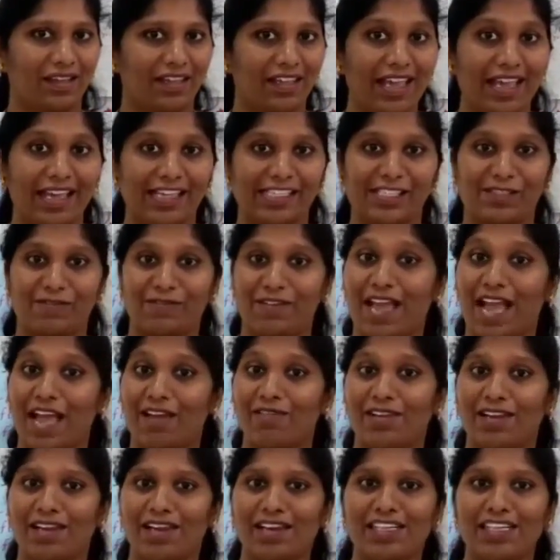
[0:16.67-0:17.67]
Yes, we
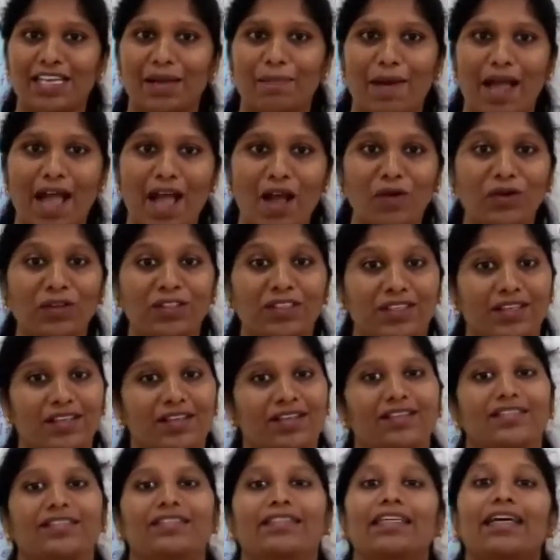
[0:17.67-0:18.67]
have learned about
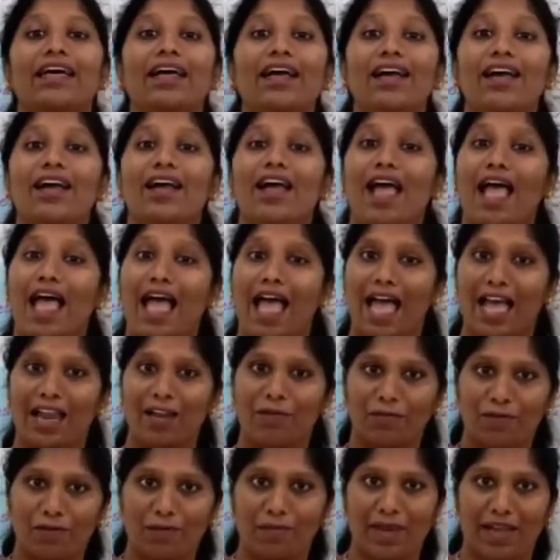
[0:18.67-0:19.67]
the
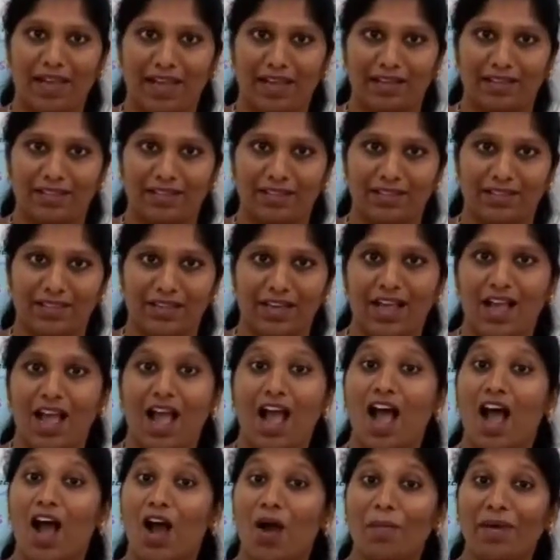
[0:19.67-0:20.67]
alphabet.
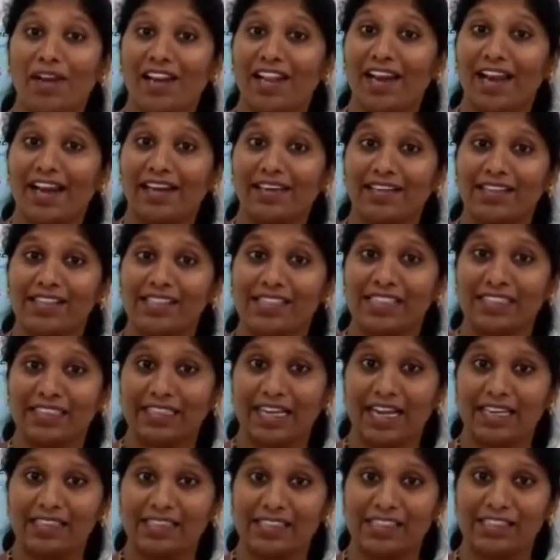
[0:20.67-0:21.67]
How many letters it
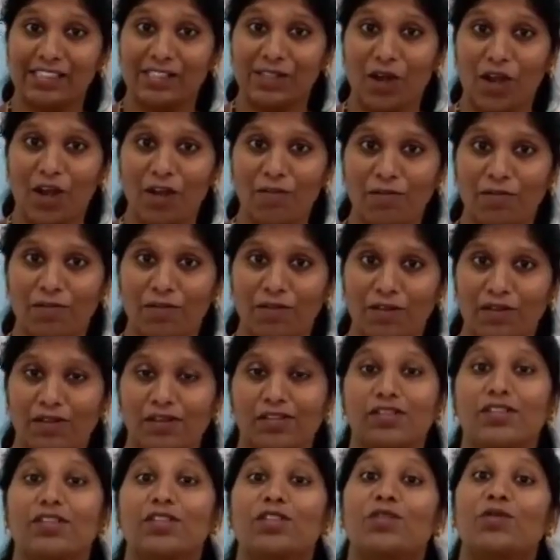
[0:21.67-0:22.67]
consists of?
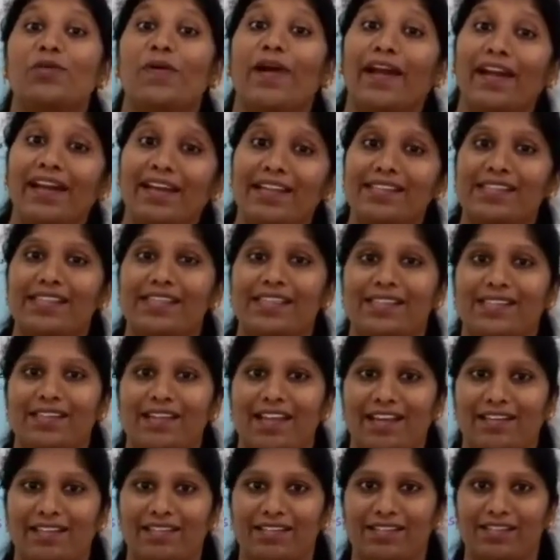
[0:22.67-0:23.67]
26
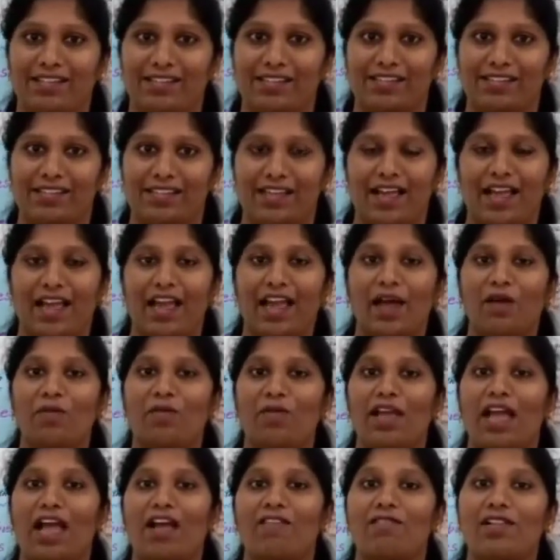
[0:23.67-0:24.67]
letters. And
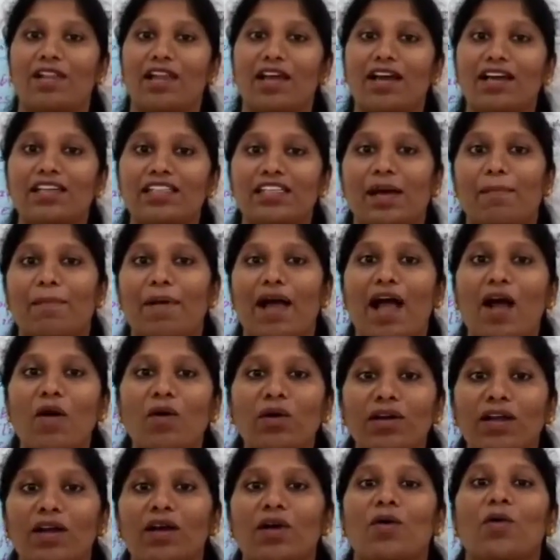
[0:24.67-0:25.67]
we have learned
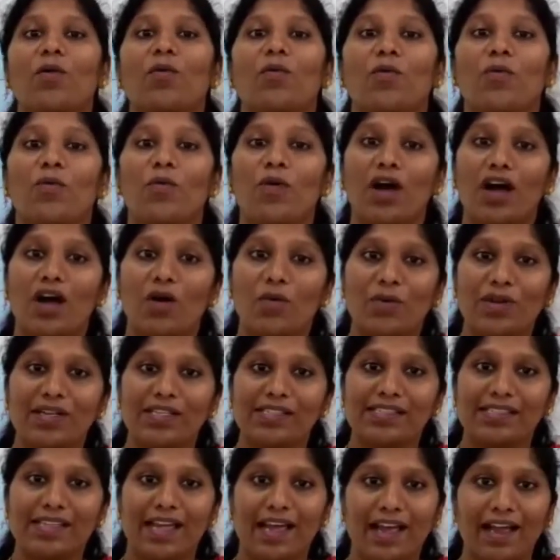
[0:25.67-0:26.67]
about
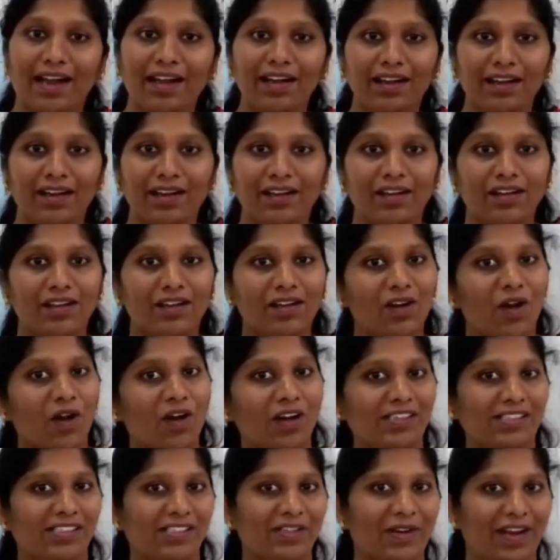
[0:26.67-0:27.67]
vowels and
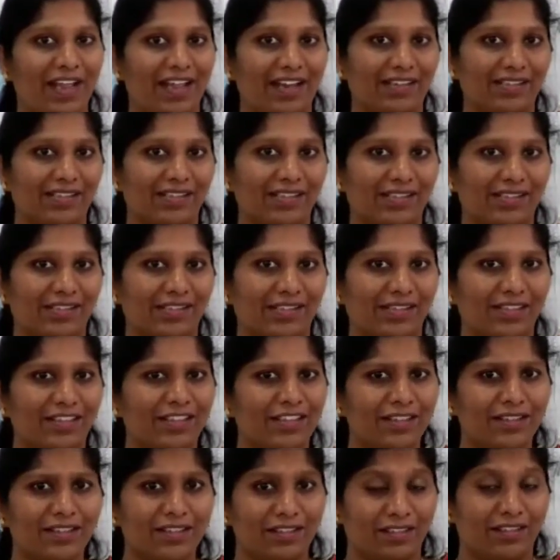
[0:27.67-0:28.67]
consonants.
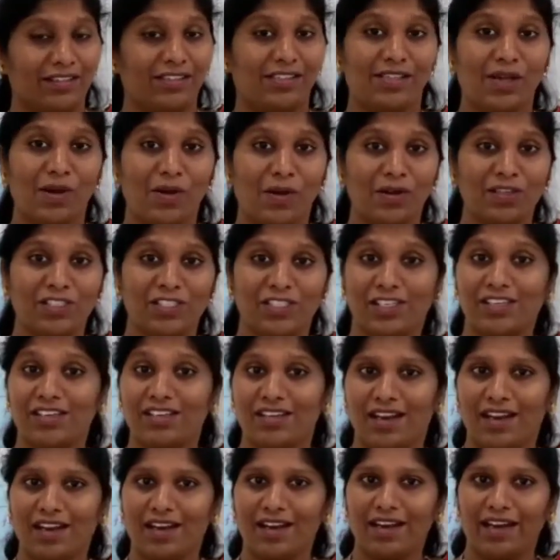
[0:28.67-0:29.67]
So,
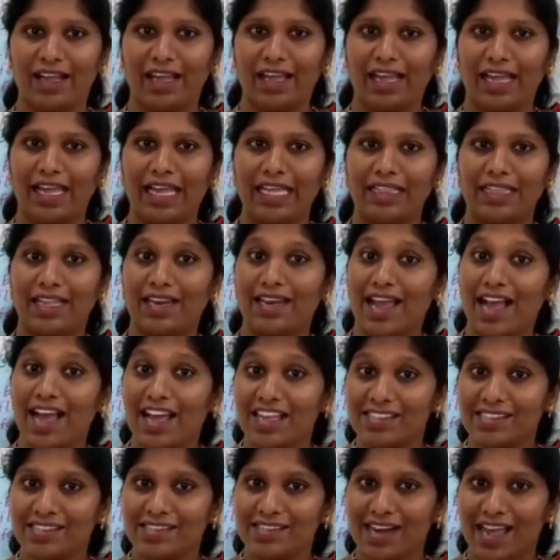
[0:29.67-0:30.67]
children, in the
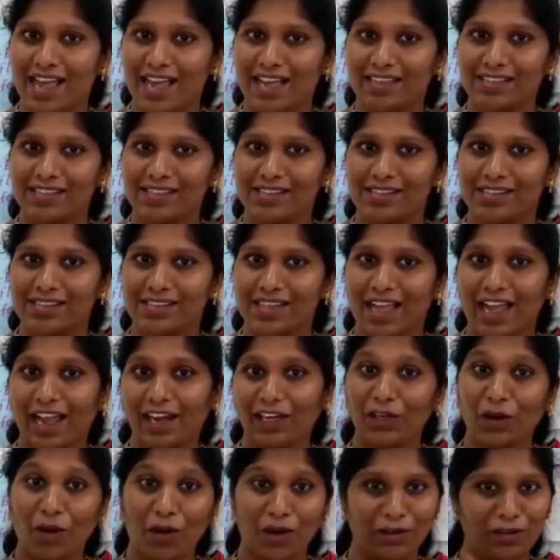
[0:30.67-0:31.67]
last class, I
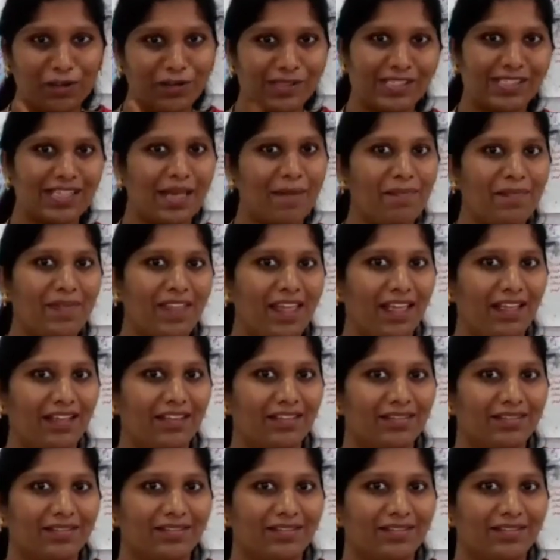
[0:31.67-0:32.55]
taught you something.